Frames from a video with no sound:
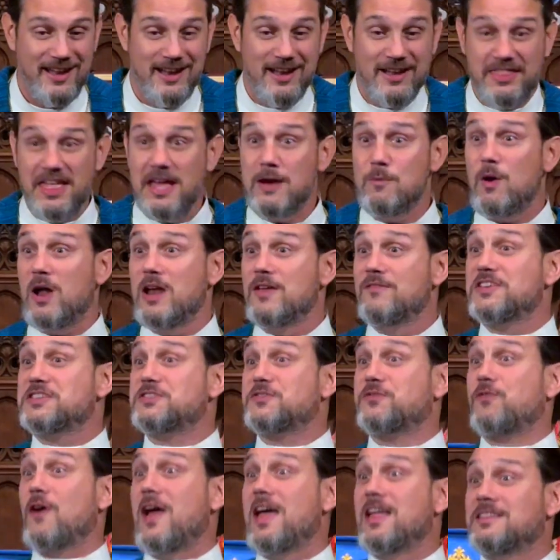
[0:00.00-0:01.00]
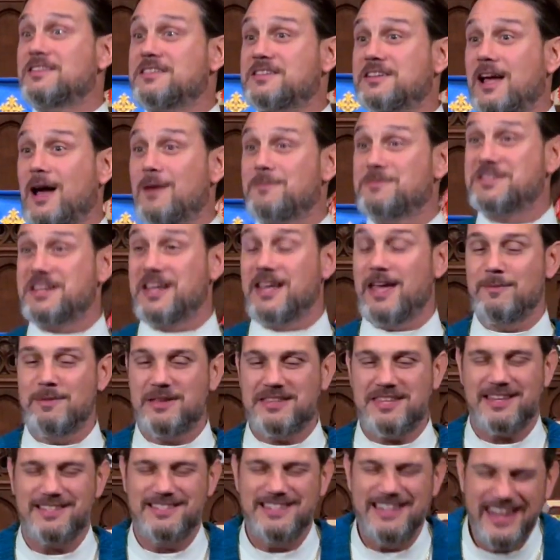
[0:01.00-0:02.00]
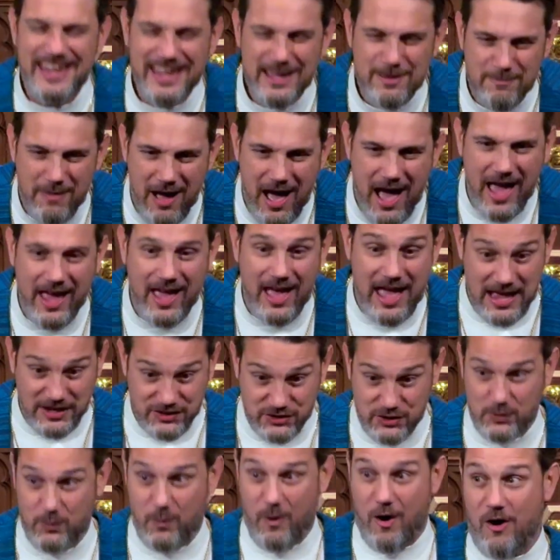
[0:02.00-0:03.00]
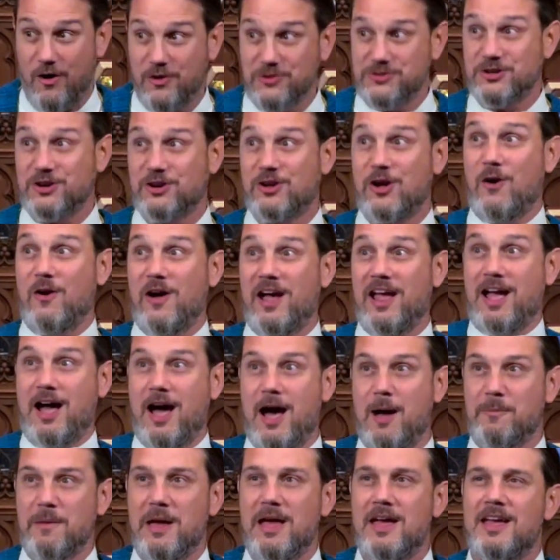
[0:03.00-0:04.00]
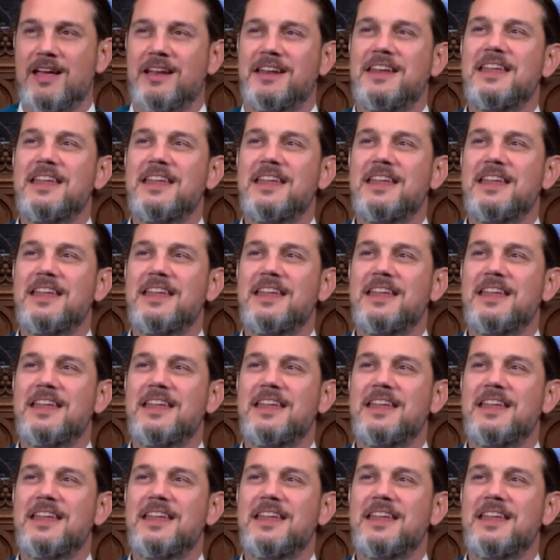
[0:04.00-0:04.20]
Then one of his friends comes to him and says, Nehemiah, as the walls are going up,